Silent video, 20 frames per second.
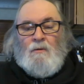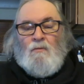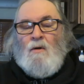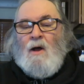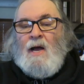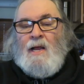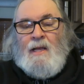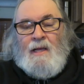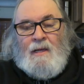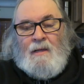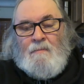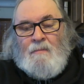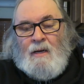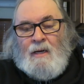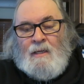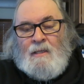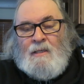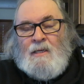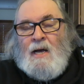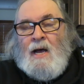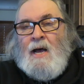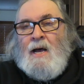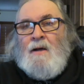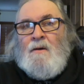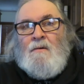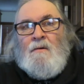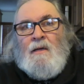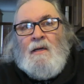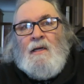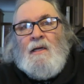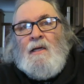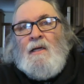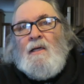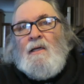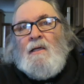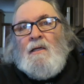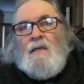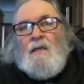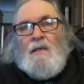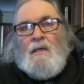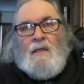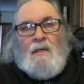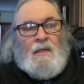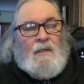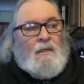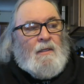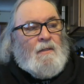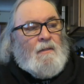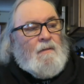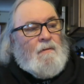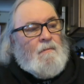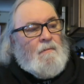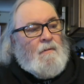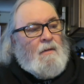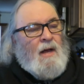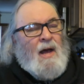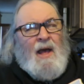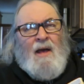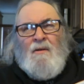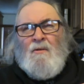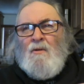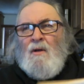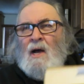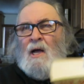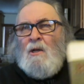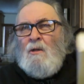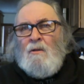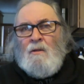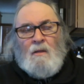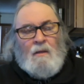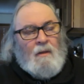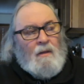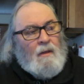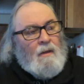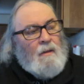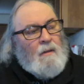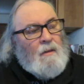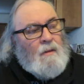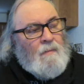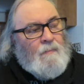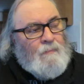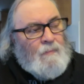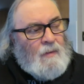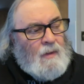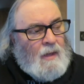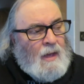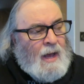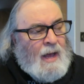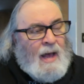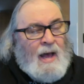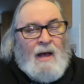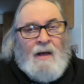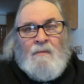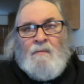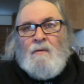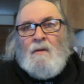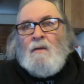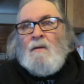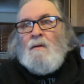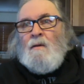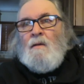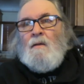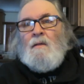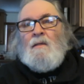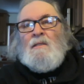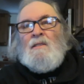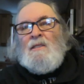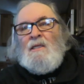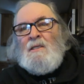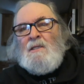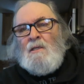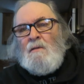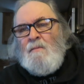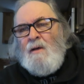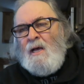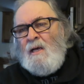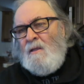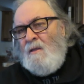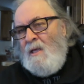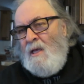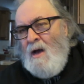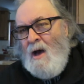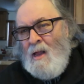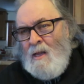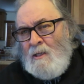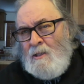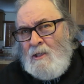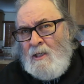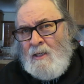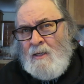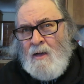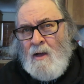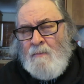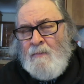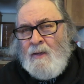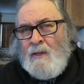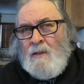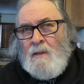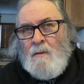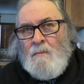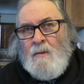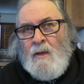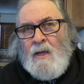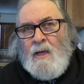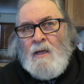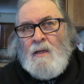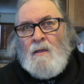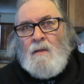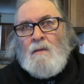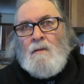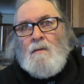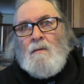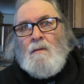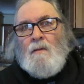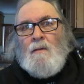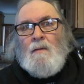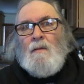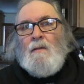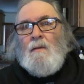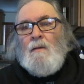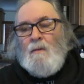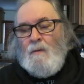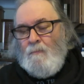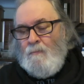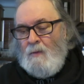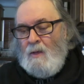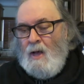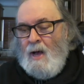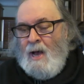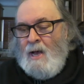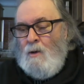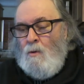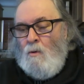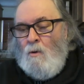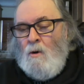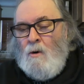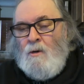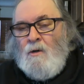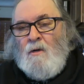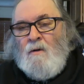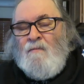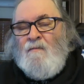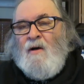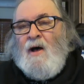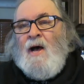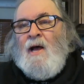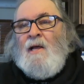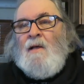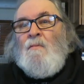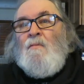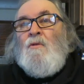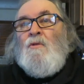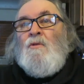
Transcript: writing in my diary. Uh, I have I don't I have a, a systematic theology coming in the mail. I ordered volume